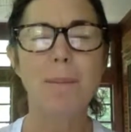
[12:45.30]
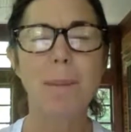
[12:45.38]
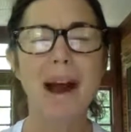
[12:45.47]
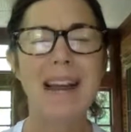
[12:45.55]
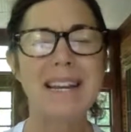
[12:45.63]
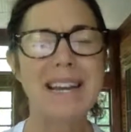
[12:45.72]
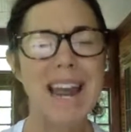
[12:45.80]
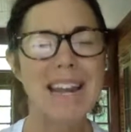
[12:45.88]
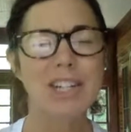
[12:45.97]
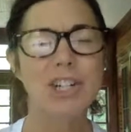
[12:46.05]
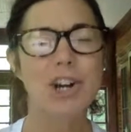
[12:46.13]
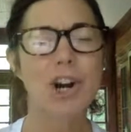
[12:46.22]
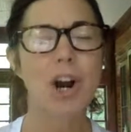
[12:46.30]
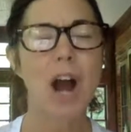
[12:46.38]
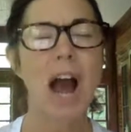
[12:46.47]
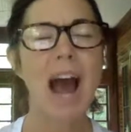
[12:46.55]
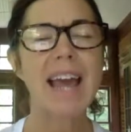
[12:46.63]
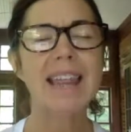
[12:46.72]
by nature,
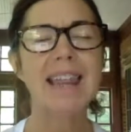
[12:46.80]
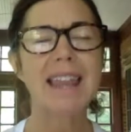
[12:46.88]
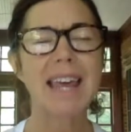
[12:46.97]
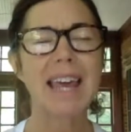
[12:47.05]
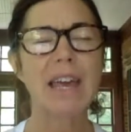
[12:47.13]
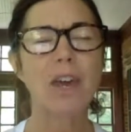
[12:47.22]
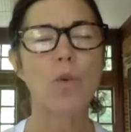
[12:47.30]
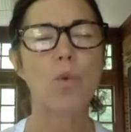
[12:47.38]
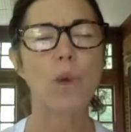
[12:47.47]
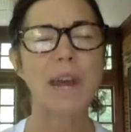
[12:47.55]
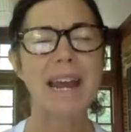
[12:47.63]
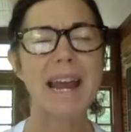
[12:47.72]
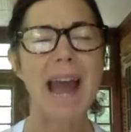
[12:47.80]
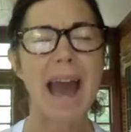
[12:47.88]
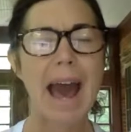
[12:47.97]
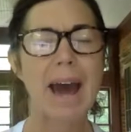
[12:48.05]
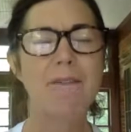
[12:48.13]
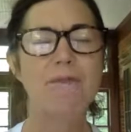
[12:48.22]
I think we
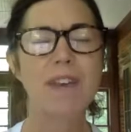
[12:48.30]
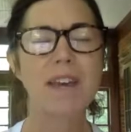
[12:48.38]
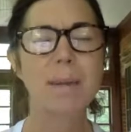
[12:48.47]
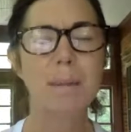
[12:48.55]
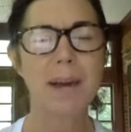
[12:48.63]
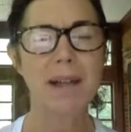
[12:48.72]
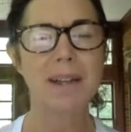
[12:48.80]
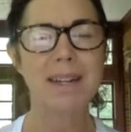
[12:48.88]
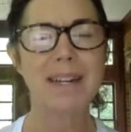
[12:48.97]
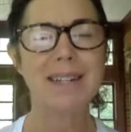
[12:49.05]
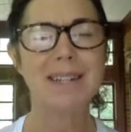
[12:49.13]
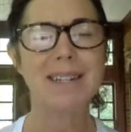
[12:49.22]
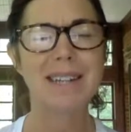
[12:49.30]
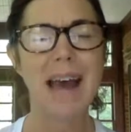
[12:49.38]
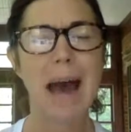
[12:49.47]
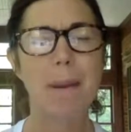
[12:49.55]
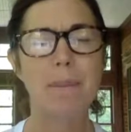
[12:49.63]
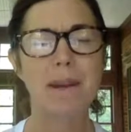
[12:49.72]
have the ability to
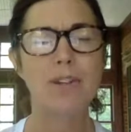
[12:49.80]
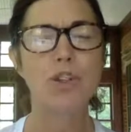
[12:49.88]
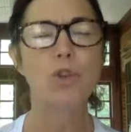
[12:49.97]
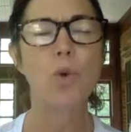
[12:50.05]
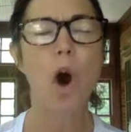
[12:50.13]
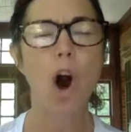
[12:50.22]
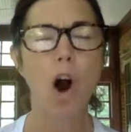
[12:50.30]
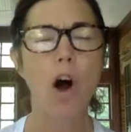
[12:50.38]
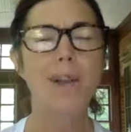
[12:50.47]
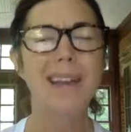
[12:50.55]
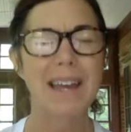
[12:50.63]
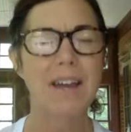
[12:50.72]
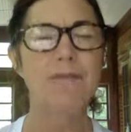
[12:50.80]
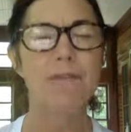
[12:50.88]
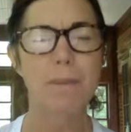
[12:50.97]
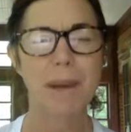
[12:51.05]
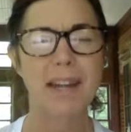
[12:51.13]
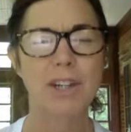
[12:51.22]
tap into all
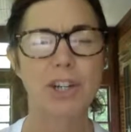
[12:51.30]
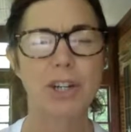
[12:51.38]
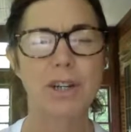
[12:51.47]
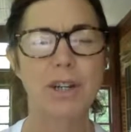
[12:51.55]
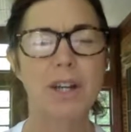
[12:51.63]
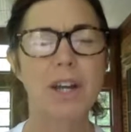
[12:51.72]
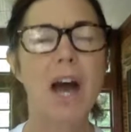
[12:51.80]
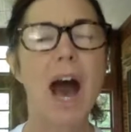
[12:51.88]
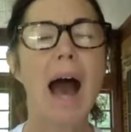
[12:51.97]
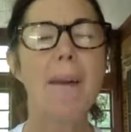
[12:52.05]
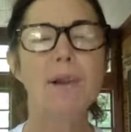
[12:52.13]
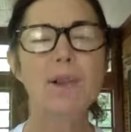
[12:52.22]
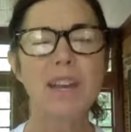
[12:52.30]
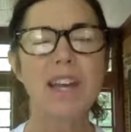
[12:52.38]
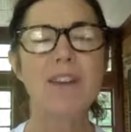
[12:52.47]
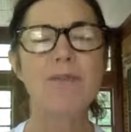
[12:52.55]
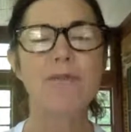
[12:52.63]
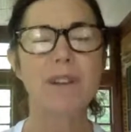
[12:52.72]
information. I
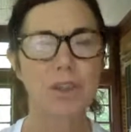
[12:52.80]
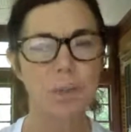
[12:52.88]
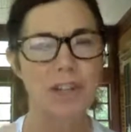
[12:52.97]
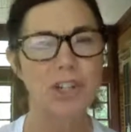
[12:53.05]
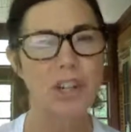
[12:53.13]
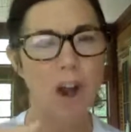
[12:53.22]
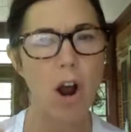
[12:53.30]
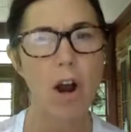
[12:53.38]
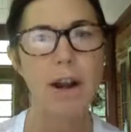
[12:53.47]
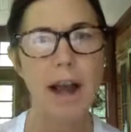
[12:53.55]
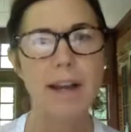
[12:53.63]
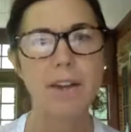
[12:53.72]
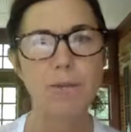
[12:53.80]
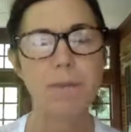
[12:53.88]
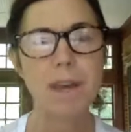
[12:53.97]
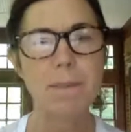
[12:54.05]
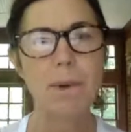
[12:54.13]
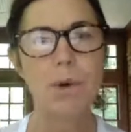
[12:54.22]
believe, especially our kind of
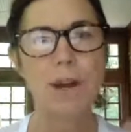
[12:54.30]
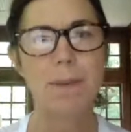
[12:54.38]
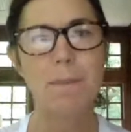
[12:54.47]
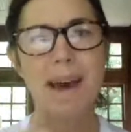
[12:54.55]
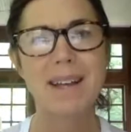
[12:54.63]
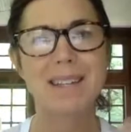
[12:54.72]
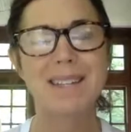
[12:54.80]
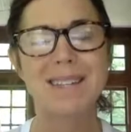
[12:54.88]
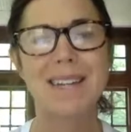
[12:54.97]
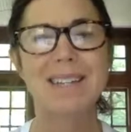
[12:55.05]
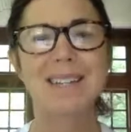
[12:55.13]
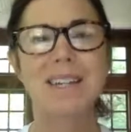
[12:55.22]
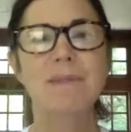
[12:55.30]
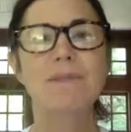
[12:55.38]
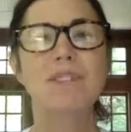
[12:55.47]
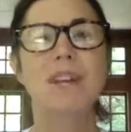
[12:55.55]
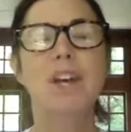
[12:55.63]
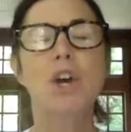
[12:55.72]
people, empaths and
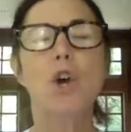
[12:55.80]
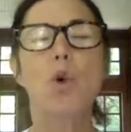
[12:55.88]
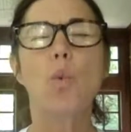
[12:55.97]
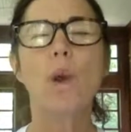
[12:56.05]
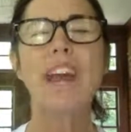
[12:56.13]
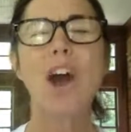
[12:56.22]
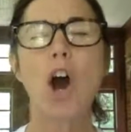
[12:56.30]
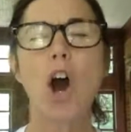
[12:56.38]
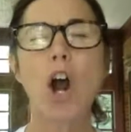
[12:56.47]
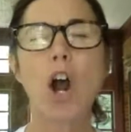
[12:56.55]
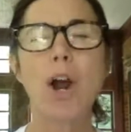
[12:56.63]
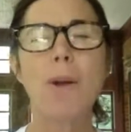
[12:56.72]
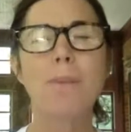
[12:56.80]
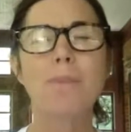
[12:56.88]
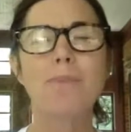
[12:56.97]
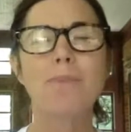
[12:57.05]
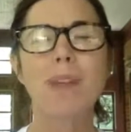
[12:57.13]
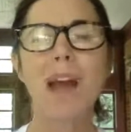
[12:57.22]
sensitives,
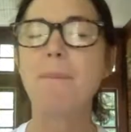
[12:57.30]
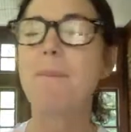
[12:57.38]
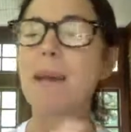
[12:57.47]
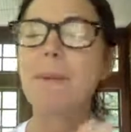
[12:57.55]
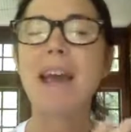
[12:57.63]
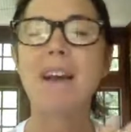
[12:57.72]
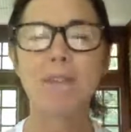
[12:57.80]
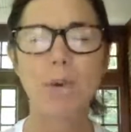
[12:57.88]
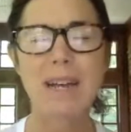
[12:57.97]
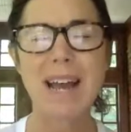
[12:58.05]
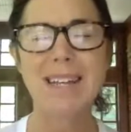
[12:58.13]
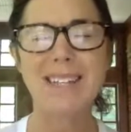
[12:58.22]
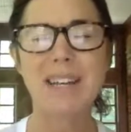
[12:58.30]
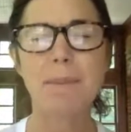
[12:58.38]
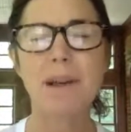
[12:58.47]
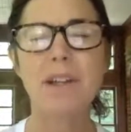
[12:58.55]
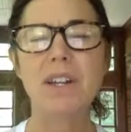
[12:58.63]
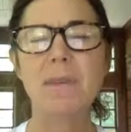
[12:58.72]
maybe everyone has the
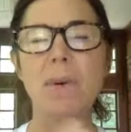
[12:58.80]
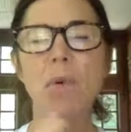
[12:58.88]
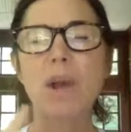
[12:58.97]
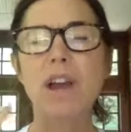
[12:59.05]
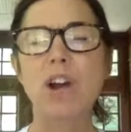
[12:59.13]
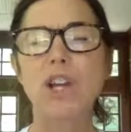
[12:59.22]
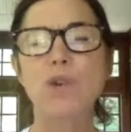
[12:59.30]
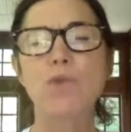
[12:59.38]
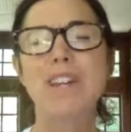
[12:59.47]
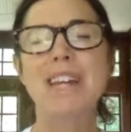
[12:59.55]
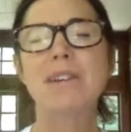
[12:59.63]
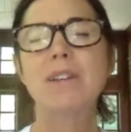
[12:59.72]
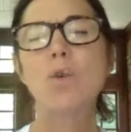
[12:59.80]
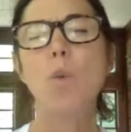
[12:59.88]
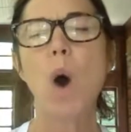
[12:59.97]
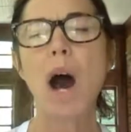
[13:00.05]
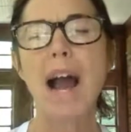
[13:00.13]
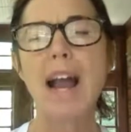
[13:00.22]
ability, but we are uniquely
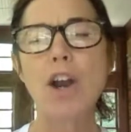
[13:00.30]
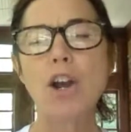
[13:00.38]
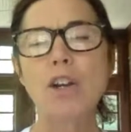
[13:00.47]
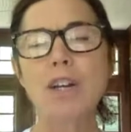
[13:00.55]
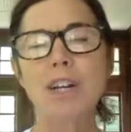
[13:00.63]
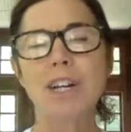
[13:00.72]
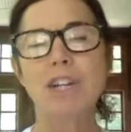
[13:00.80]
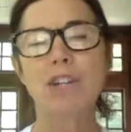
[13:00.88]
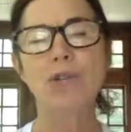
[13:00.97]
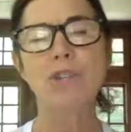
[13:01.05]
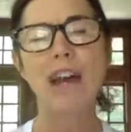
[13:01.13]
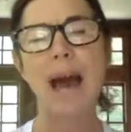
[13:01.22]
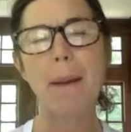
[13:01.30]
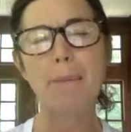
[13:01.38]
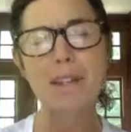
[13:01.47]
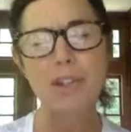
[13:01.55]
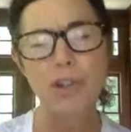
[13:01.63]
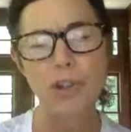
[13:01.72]
wired to
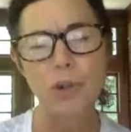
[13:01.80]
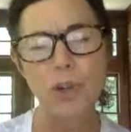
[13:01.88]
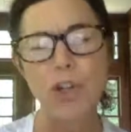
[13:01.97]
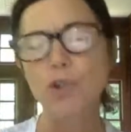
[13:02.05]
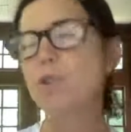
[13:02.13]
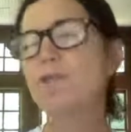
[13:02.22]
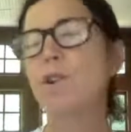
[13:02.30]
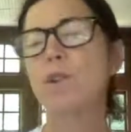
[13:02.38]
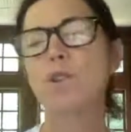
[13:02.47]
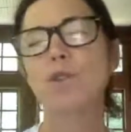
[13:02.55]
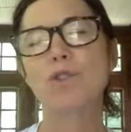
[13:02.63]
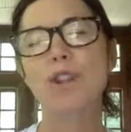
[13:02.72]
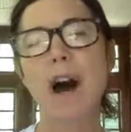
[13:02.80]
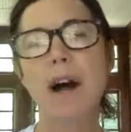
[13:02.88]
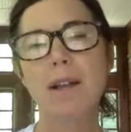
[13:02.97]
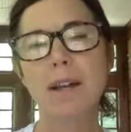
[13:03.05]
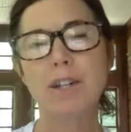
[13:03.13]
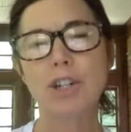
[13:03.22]
tap into universal
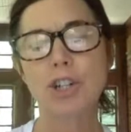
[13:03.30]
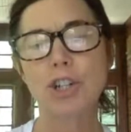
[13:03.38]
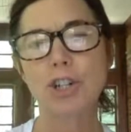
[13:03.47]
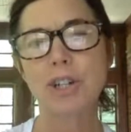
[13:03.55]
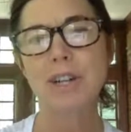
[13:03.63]
knowledge.